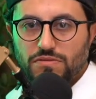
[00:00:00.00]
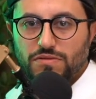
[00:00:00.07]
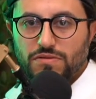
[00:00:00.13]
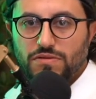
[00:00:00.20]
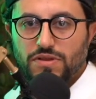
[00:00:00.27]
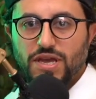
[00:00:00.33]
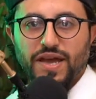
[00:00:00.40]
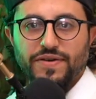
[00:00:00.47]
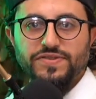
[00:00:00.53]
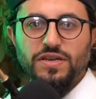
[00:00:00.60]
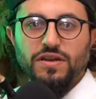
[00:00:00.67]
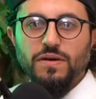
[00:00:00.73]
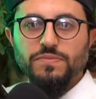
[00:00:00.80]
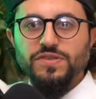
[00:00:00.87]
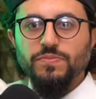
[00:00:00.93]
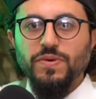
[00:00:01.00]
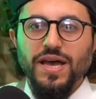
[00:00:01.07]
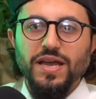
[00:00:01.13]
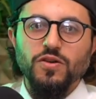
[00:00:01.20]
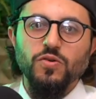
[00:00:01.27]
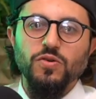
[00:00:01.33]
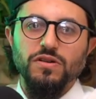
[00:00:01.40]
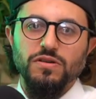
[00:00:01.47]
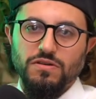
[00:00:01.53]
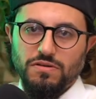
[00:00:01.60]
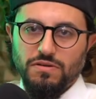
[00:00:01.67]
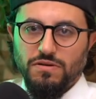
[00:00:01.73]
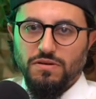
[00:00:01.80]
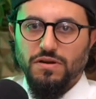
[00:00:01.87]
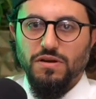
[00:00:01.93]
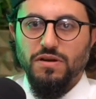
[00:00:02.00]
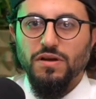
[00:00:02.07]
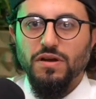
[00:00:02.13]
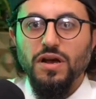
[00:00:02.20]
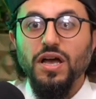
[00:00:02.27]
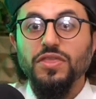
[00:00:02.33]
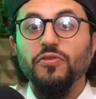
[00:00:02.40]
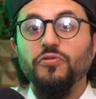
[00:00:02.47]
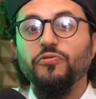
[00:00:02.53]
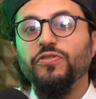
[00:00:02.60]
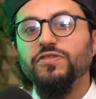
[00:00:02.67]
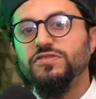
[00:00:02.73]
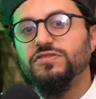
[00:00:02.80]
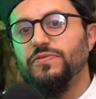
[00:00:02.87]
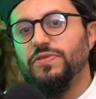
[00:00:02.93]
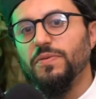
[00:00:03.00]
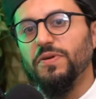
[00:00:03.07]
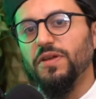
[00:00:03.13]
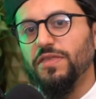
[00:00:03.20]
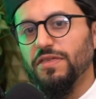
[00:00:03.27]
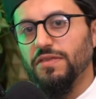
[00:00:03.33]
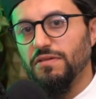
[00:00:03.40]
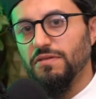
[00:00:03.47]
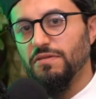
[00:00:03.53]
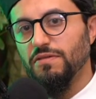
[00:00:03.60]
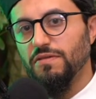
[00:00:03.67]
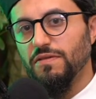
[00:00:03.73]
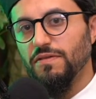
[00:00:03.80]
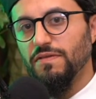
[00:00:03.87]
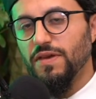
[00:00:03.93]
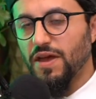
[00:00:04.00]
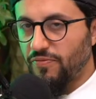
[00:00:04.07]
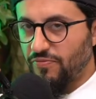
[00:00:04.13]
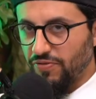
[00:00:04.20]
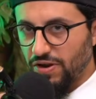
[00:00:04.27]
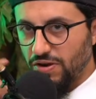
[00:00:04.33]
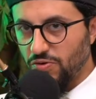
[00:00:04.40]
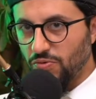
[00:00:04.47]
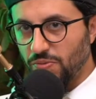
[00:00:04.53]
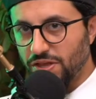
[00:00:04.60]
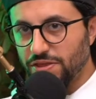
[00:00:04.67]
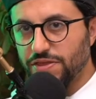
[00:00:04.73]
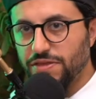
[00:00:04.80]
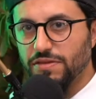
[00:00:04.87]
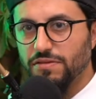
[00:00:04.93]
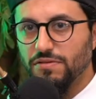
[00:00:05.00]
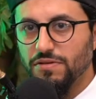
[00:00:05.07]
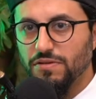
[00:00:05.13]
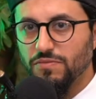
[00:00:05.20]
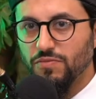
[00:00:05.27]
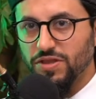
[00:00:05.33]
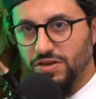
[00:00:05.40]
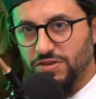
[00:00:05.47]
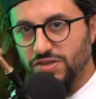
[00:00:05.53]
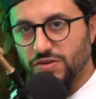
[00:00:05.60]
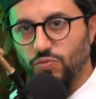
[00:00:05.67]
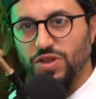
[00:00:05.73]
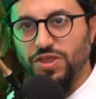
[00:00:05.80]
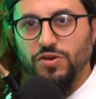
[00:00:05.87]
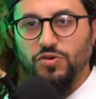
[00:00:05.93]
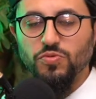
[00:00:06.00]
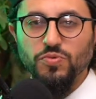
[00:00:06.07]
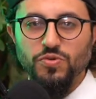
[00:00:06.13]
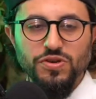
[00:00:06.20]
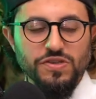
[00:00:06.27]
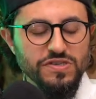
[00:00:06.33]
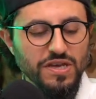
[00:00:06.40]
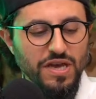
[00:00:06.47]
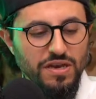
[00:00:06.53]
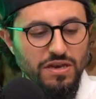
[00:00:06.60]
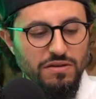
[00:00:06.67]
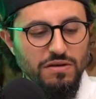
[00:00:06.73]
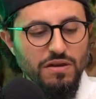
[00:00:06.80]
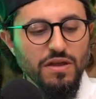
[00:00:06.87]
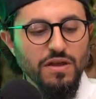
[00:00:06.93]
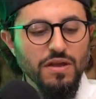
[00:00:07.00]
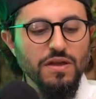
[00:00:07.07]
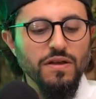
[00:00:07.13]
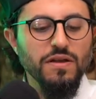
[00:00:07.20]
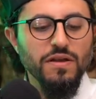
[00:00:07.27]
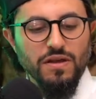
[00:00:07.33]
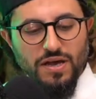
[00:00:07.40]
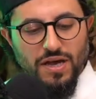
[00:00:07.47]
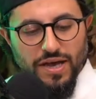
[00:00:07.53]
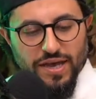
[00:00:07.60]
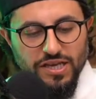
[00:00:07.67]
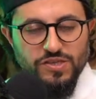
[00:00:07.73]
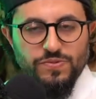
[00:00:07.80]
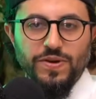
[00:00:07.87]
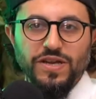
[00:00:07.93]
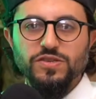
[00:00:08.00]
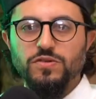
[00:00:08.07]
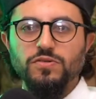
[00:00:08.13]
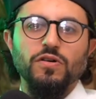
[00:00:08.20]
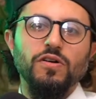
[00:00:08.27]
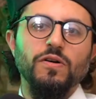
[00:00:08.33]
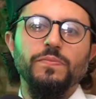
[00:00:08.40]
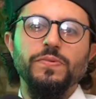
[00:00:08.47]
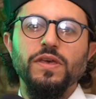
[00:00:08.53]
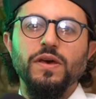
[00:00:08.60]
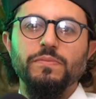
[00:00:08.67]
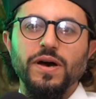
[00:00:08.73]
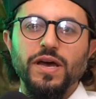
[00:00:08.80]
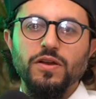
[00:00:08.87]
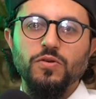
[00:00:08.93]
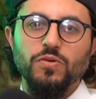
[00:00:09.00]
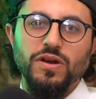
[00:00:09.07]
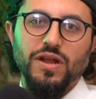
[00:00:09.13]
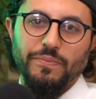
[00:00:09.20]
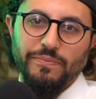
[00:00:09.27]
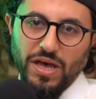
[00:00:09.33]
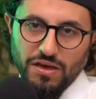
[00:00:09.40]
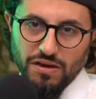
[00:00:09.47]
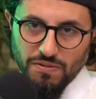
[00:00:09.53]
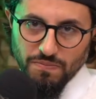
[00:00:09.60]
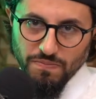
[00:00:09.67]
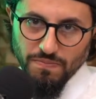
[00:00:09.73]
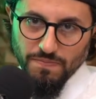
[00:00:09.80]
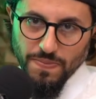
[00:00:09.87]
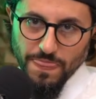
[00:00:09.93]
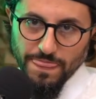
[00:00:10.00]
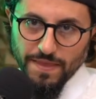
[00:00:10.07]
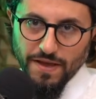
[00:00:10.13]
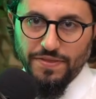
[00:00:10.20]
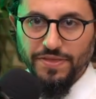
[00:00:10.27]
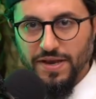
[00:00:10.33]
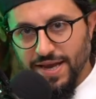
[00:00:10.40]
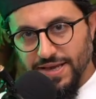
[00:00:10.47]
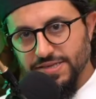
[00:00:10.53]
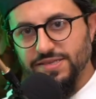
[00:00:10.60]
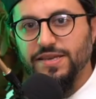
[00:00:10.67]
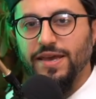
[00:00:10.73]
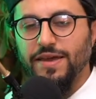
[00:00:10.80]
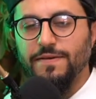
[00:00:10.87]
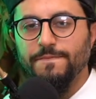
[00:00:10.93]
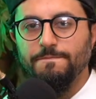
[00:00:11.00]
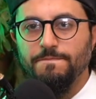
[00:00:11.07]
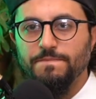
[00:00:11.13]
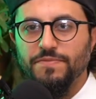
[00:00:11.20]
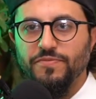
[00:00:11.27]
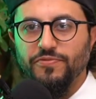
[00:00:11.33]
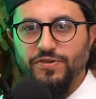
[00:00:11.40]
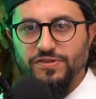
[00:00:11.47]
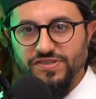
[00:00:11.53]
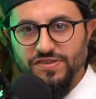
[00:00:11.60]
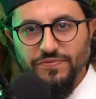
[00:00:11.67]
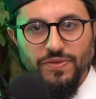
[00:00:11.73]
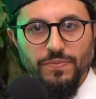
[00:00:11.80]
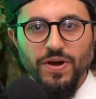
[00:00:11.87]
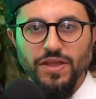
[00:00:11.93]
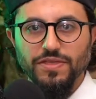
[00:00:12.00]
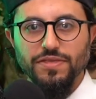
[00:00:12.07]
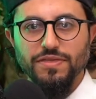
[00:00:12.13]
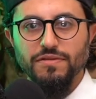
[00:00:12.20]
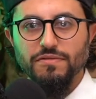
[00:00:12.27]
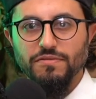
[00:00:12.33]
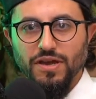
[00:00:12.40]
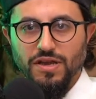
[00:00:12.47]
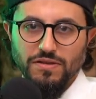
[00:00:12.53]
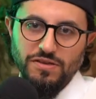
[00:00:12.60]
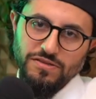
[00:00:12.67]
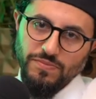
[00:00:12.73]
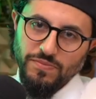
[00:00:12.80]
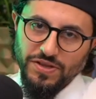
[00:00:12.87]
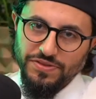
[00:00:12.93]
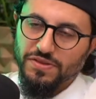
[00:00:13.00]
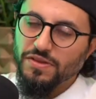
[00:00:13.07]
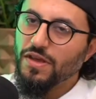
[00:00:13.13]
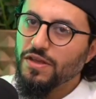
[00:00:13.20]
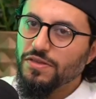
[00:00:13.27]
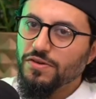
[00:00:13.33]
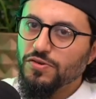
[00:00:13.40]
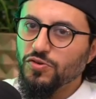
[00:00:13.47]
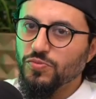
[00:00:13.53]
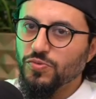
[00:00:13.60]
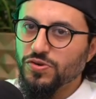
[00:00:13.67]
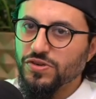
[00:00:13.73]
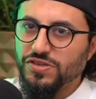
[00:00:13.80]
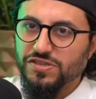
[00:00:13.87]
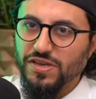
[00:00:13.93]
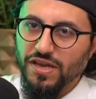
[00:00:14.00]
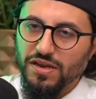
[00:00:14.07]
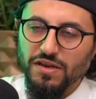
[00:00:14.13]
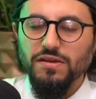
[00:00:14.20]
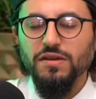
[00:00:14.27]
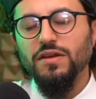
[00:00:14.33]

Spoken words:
they have to come to my court on the first of the month. Every new month, when the new moon is sighted, I expect you to all be at my court at Maghrib on the next day, first of the month, right? Because the month, the new moon is sighted.